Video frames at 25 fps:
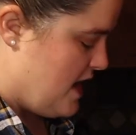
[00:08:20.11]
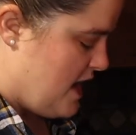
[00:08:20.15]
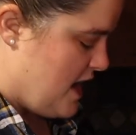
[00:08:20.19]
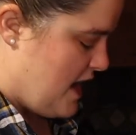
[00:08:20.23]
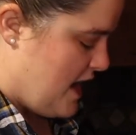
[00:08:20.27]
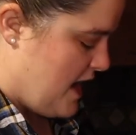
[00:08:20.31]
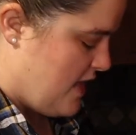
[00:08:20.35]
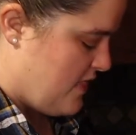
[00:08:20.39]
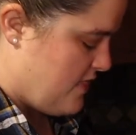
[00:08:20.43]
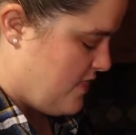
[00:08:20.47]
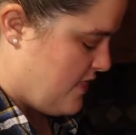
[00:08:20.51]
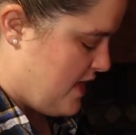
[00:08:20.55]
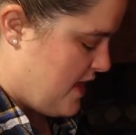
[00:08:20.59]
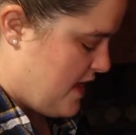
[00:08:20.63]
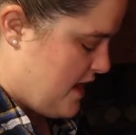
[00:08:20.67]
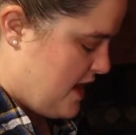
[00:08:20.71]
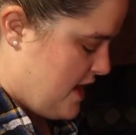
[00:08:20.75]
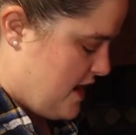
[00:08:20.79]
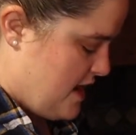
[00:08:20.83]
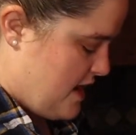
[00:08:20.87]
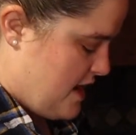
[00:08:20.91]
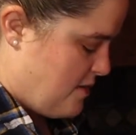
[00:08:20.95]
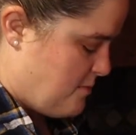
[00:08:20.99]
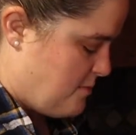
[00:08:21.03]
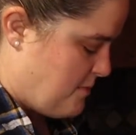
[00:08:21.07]
And
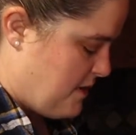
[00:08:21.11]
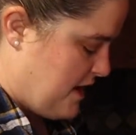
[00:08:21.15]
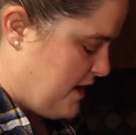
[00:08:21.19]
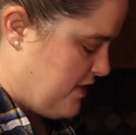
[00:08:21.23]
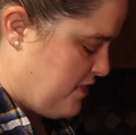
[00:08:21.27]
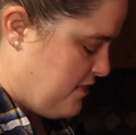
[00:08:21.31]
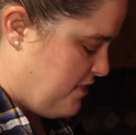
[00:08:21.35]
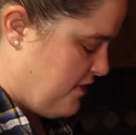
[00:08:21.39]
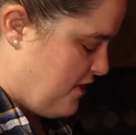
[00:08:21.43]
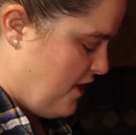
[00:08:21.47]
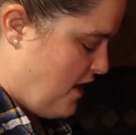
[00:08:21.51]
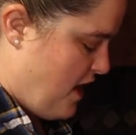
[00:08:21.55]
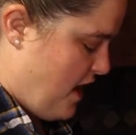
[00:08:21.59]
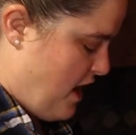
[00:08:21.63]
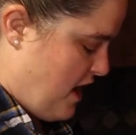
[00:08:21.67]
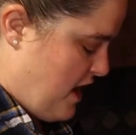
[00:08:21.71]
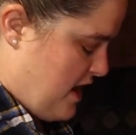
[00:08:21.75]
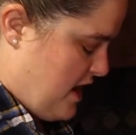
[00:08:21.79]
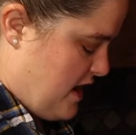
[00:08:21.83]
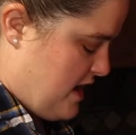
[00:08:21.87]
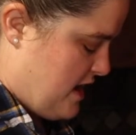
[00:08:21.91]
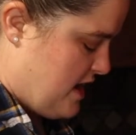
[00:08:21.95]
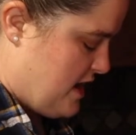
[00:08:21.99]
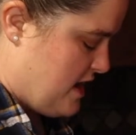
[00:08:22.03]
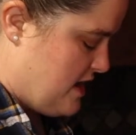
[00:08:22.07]
then my thought
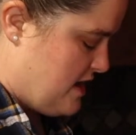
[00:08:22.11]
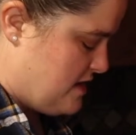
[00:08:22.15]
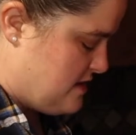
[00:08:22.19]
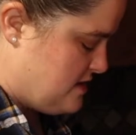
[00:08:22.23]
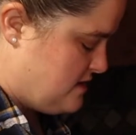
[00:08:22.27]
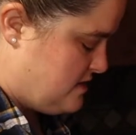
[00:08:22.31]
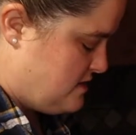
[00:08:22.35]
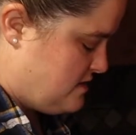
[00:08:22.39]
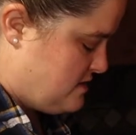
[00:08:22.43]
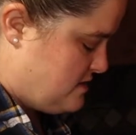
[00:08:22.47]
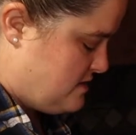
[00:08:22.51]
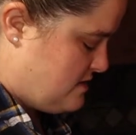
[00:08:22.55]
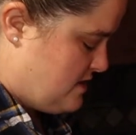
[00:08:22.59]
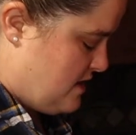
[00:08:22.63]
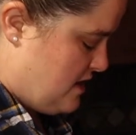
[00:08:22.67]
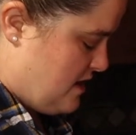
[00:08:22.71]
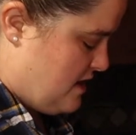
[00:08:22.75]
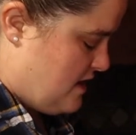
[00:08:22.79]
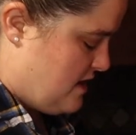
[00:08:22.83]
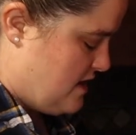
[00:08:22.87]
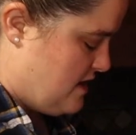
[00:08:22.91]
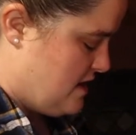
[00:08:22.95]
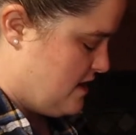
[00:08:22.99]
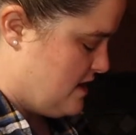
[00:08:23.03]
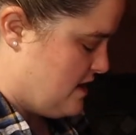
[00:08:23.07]
is
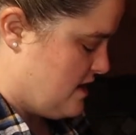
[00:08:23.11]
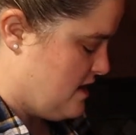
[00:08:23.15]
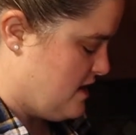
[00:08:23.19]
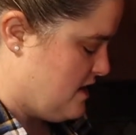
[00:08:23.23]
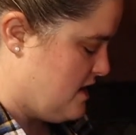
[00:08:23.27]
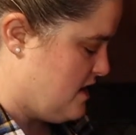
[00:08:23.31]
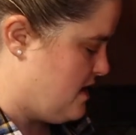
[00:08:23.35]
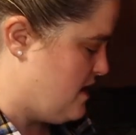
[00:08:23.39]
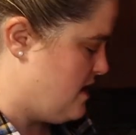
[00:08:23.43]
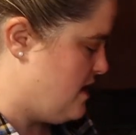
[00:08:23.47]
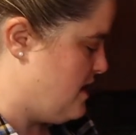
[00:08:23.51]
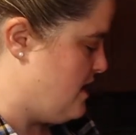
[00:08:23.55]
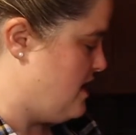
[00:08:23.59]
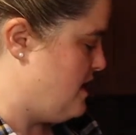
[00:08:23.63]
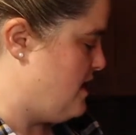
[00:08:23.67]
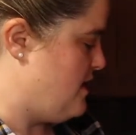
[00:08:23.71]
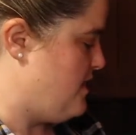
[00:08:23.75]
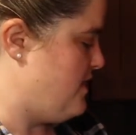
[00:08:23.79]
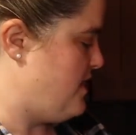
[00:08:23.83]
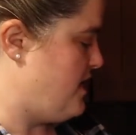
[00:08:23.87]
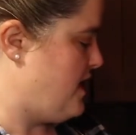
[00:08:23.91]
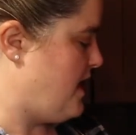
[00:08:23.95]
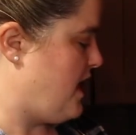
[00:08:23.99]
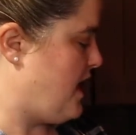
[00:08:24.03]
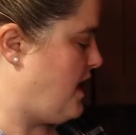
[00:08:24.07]

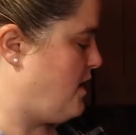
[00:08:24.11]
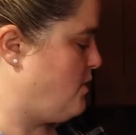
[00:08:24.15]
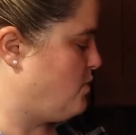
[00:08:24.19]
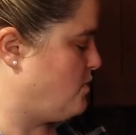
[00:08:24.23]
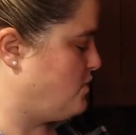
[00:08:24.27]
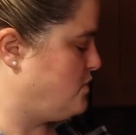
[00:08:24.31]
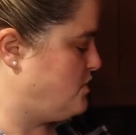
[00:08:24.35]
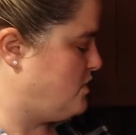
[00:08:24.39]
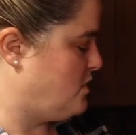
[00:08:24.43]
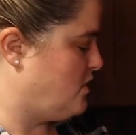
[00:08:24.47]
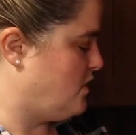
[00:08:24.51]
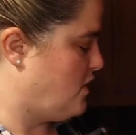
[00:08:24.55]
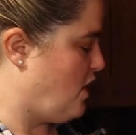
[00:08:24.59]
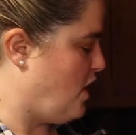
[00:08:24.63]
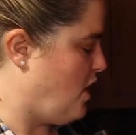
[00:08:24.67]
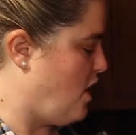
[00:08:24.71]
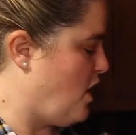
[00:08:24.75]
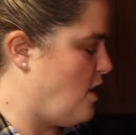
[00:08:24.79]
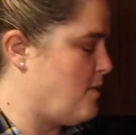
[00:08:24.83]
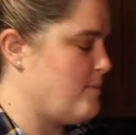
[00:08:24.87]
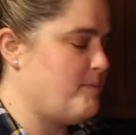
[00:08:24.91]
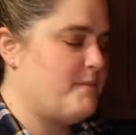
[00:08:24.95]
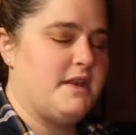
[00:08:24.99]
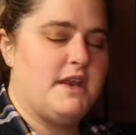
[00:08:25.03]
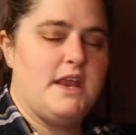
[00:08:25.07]
that I will do a
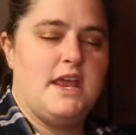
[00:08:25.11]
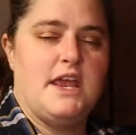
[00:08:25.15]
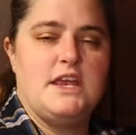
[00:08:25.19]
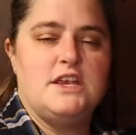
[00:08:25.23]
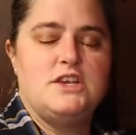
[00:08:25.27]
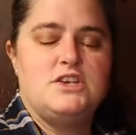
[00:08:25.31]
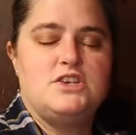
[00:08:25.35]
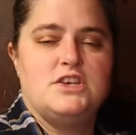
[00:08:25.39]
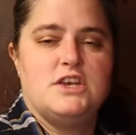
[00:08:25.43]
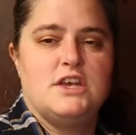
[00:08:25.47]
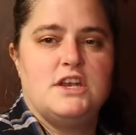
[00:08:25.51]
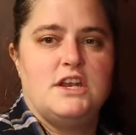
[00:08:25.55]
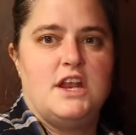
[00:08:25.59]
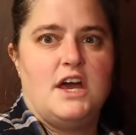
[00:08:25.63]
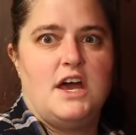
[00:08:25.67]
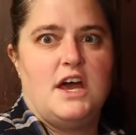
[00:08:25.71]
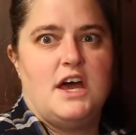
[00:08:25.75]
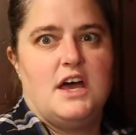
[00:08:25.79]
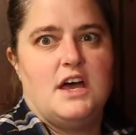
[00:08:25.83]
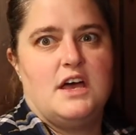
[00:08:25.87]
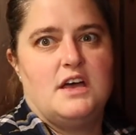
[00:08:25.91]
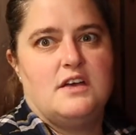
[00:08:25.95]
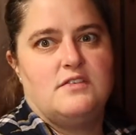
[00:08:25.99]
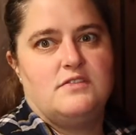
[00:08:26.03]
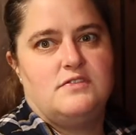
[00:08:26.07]
combination
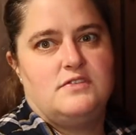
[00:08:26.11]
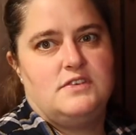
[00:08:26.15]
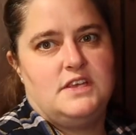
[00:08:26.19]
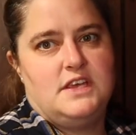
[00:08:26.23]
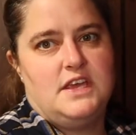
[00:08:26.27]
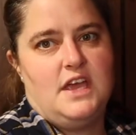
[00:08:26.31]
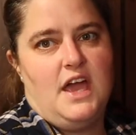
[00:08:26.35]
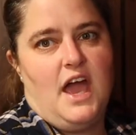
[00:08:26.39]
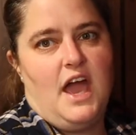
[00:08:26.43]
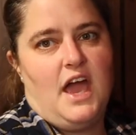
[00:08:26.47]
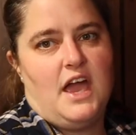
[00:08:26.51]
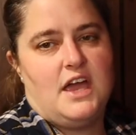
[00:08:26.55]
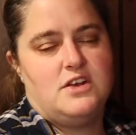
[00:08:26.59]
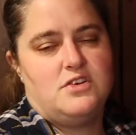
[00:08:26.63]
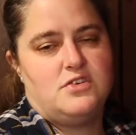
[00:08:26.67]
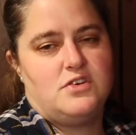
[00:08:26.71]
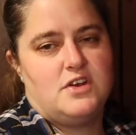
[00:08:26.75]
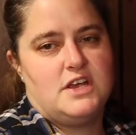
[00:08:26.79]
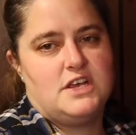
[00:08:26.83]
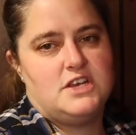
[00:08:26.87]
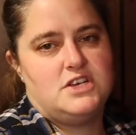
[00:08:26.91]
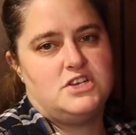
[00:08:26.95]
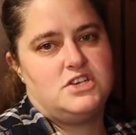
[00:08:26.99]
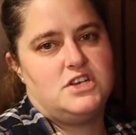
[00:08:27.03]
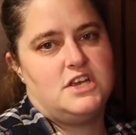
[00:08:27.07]
of
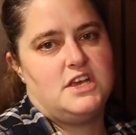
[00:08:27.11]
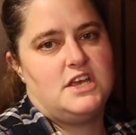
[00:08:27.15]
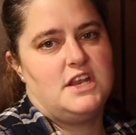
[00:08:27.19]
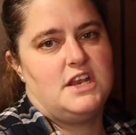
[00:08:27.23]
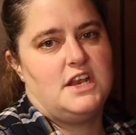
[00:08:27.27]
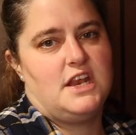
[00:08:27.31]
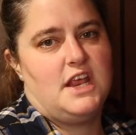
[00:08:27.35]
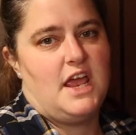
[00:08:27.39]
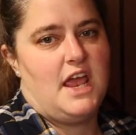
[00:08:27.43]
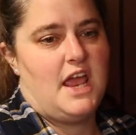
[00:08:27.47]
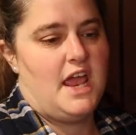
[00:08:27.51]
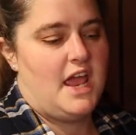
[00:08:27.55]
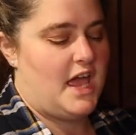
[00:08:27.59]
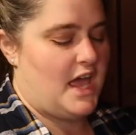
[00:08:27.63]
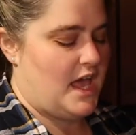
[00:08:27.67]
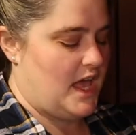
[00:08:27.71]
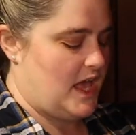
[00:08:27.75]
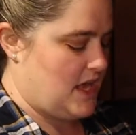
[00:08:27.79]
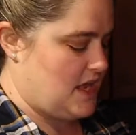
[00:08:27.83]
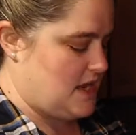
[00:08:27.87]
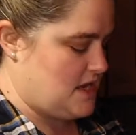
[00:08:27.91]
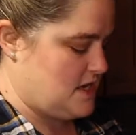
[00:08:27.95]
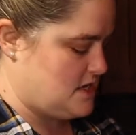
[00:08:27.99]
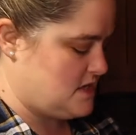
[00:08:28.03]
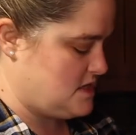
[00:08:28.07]
dehydration
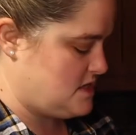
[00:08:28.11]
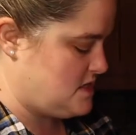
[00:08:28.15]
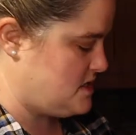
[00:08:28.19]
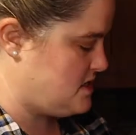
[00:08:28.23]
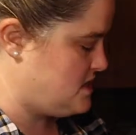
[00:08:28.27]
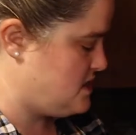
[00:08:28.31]
and